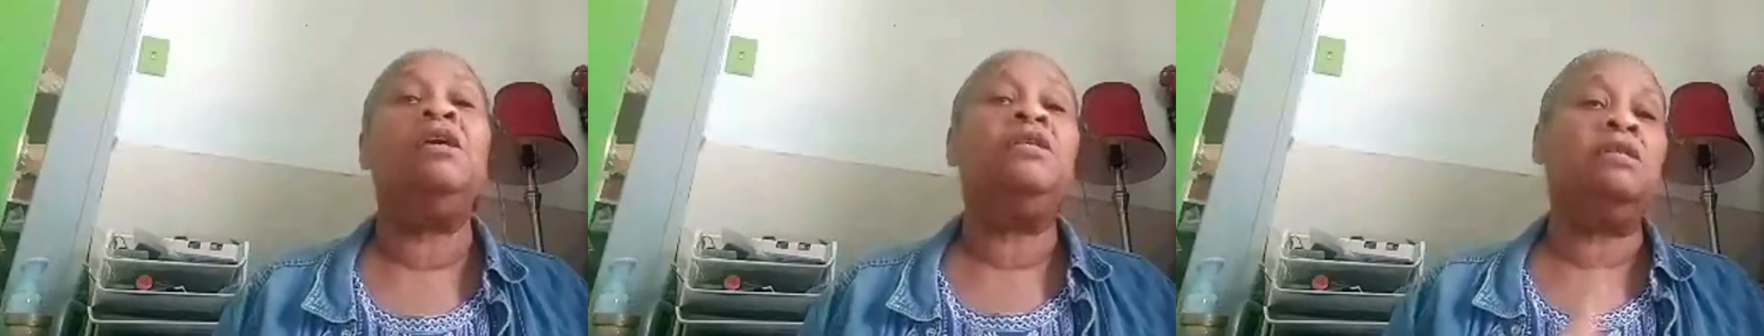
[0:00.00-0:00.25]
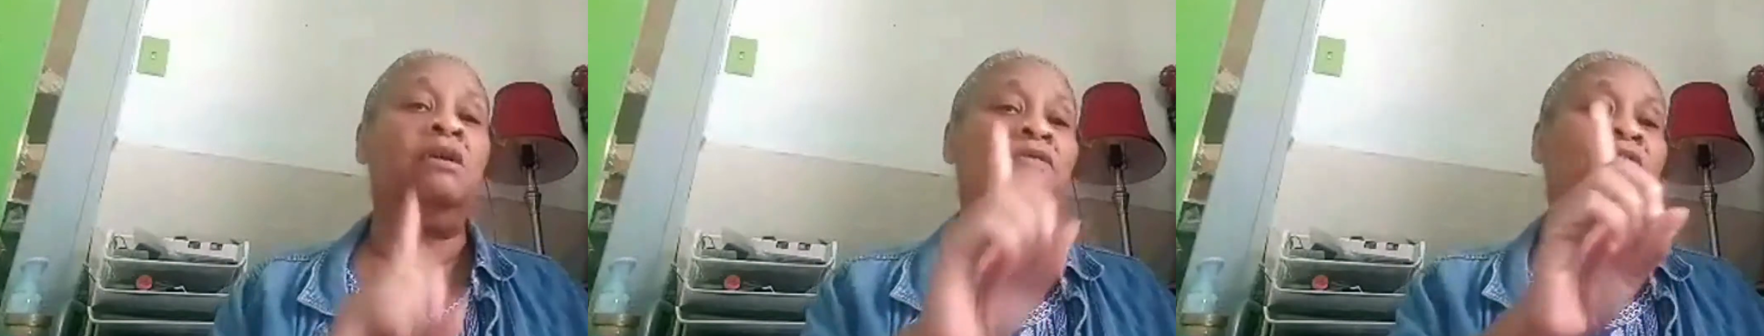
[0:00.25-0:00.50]

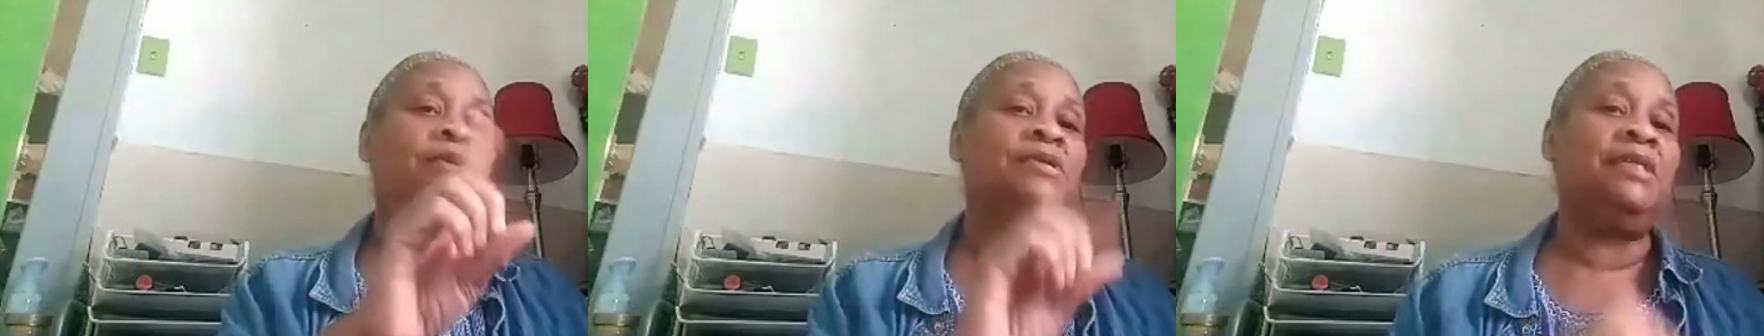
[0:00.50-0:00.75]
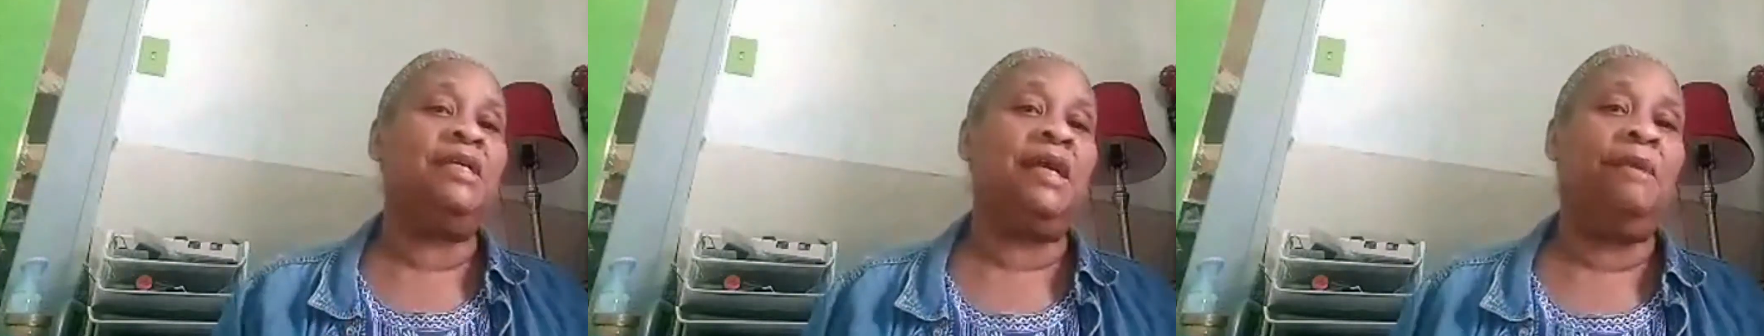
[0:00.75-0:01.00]
So the
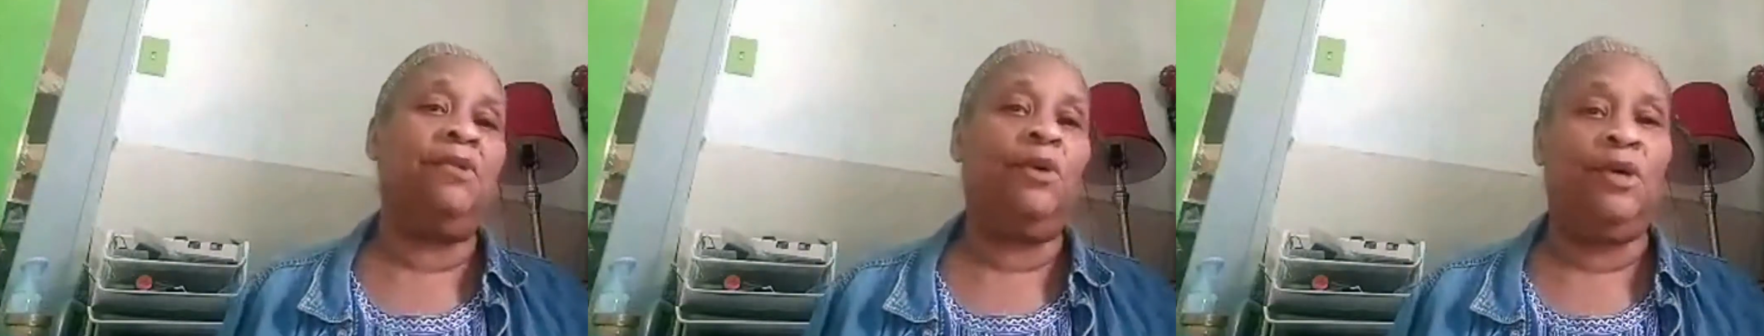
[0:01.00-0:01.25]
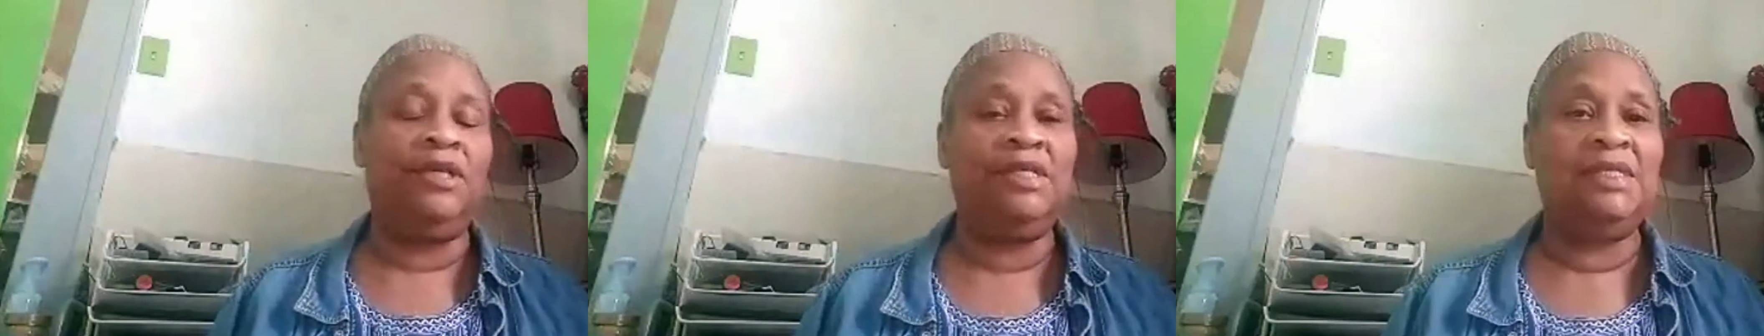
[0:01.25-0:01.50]
first thing I'm
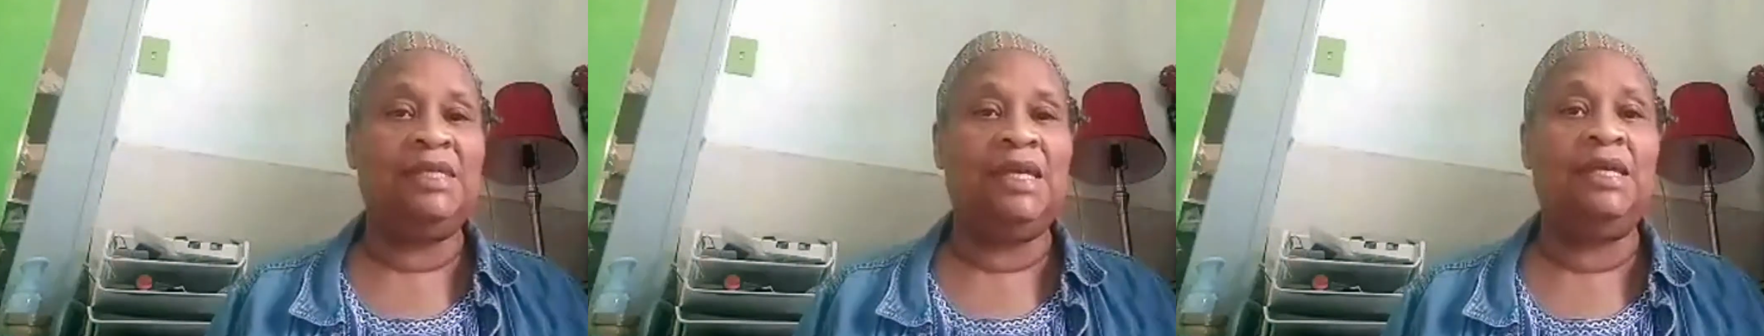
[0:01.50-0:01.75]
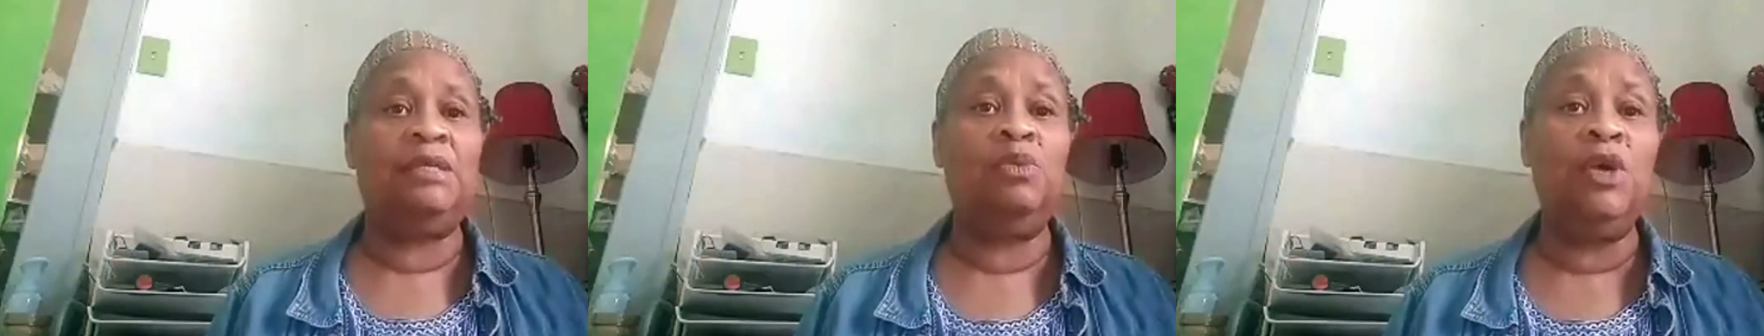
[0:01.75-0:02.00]
going to
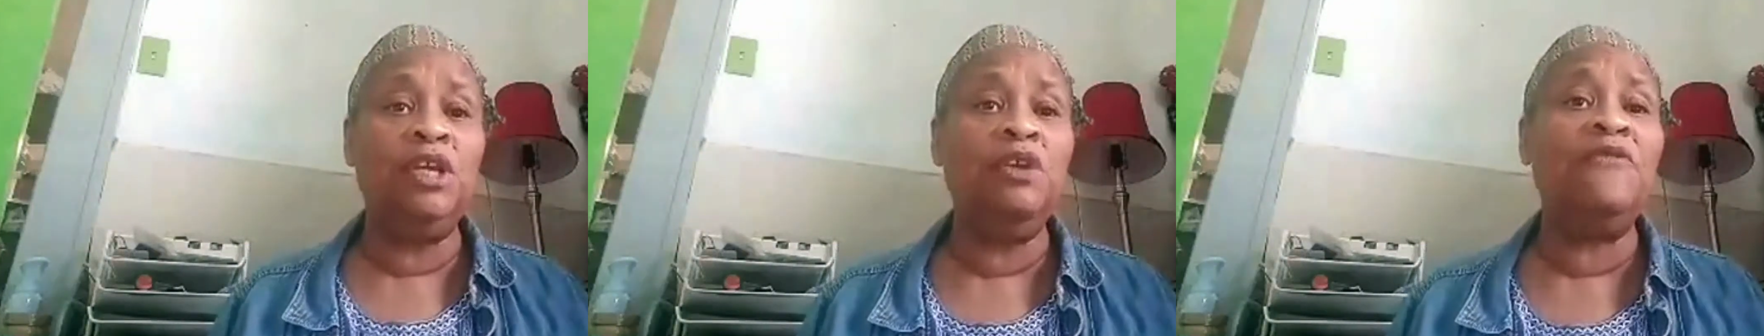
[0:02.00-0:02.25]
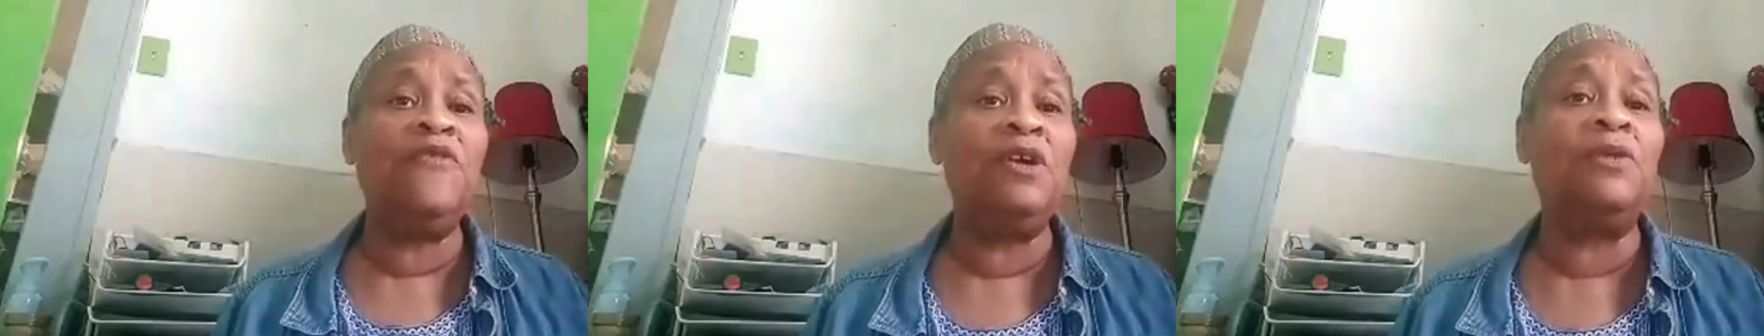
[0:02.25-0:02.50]
say is when
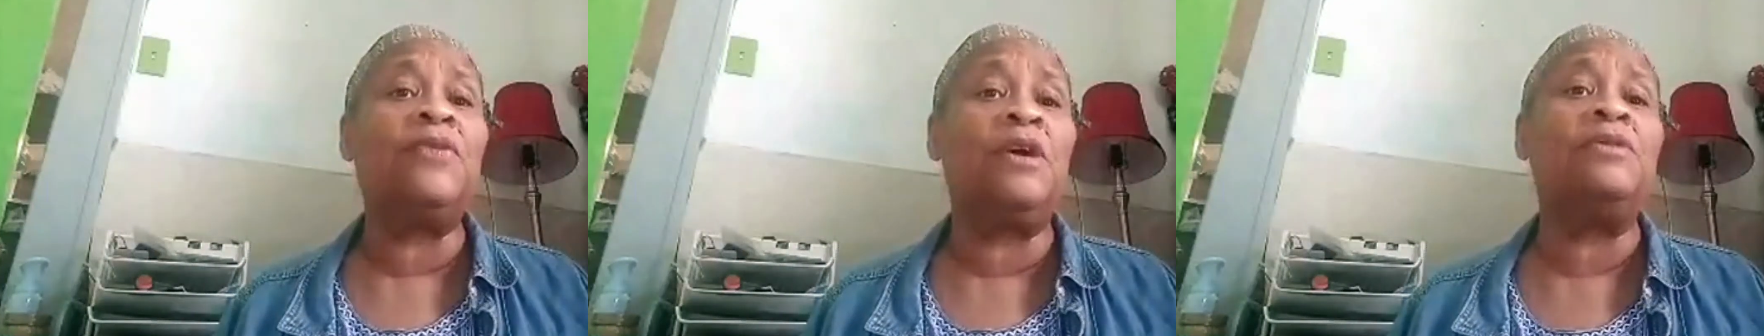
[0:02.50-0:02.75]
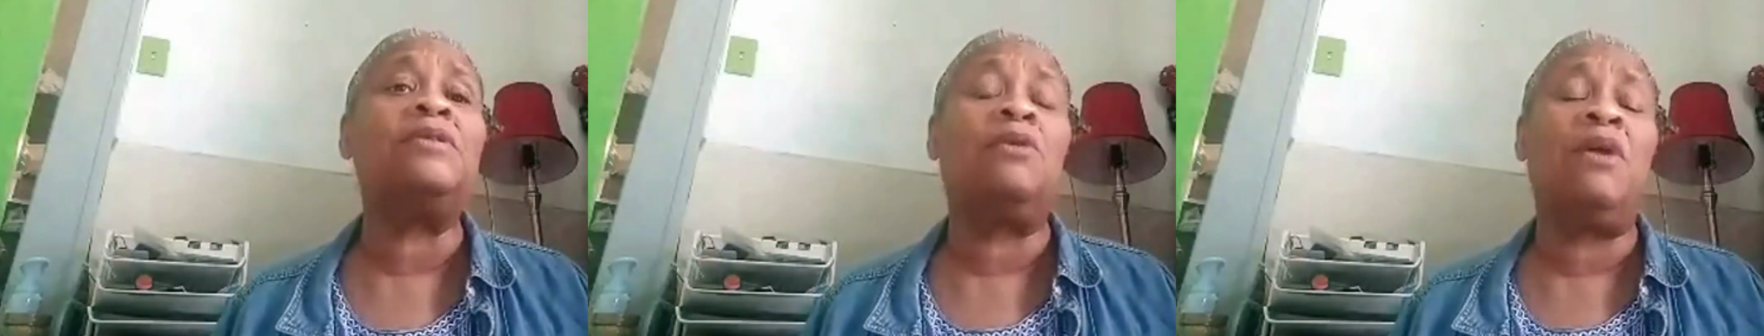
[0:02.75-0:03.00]
you feel
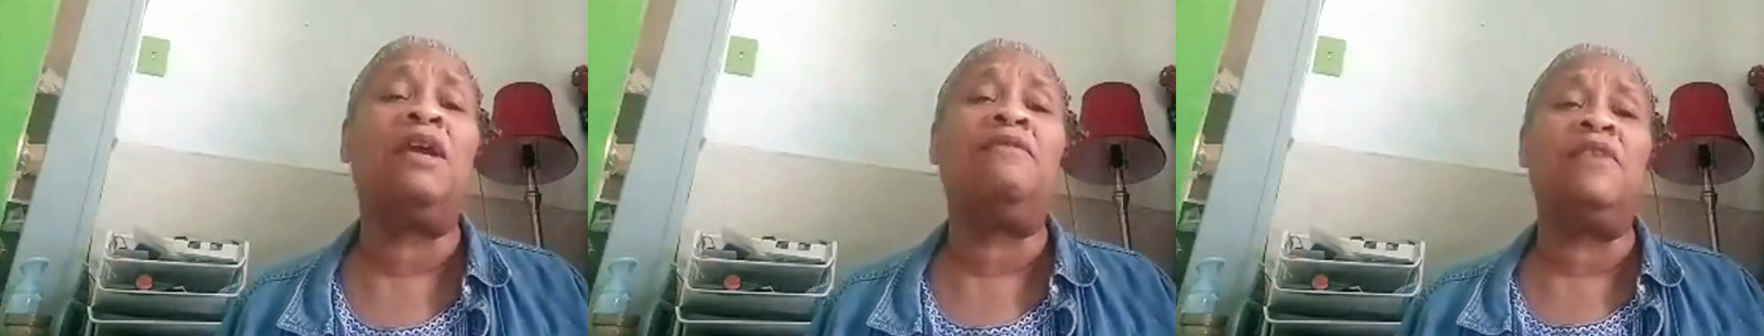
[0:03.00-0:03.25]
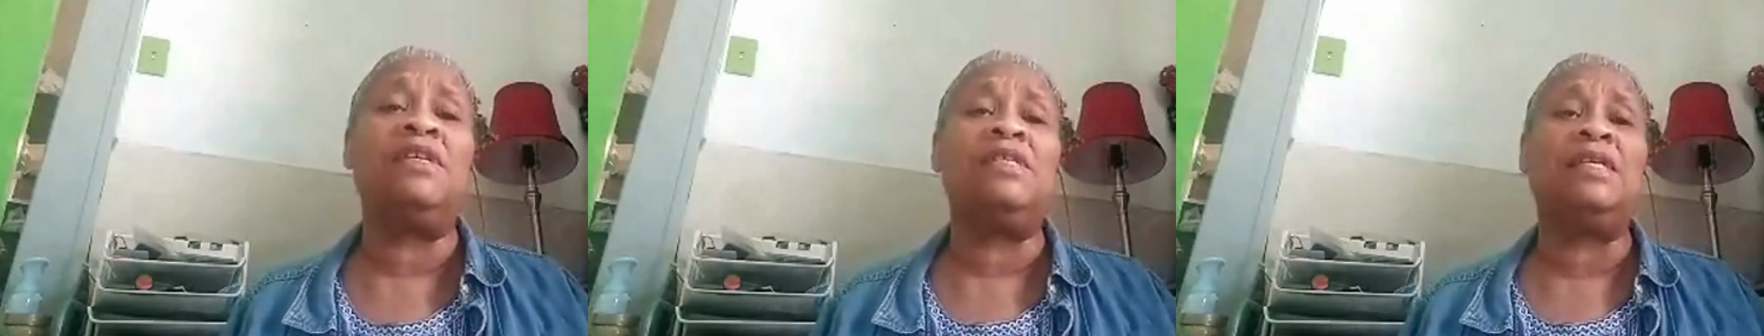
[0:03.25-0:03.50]
those
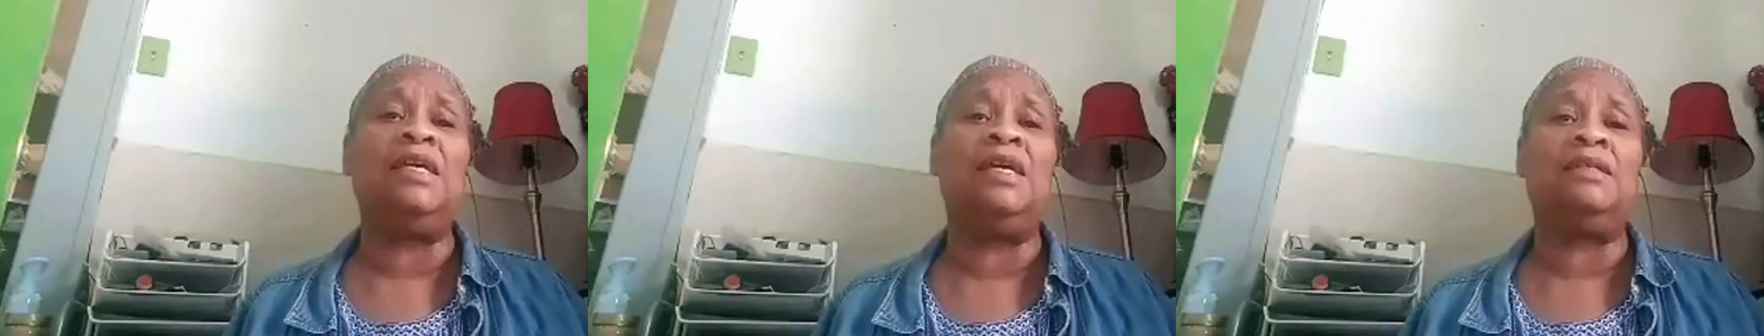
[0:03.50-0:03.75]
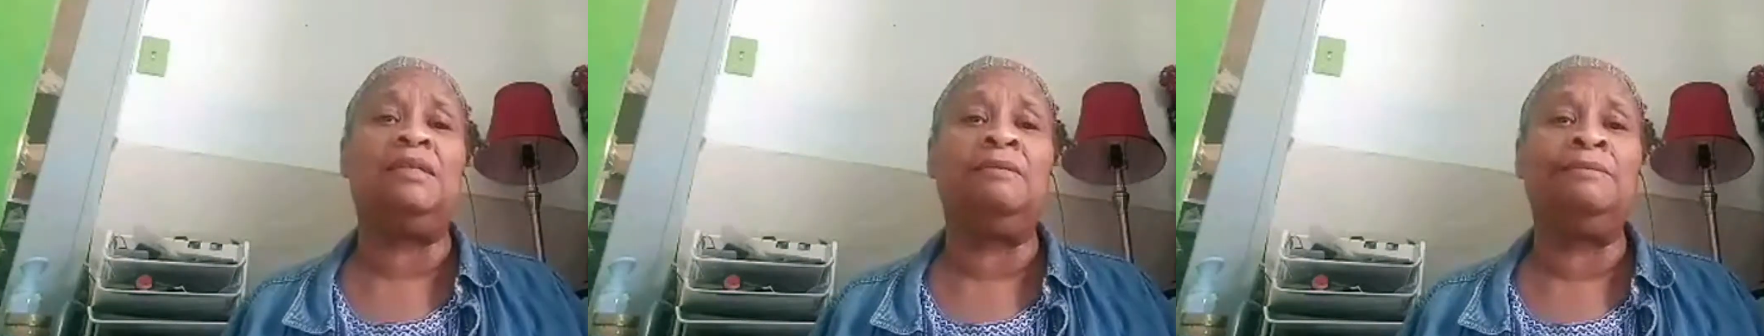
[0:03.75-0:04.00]
cravings hit,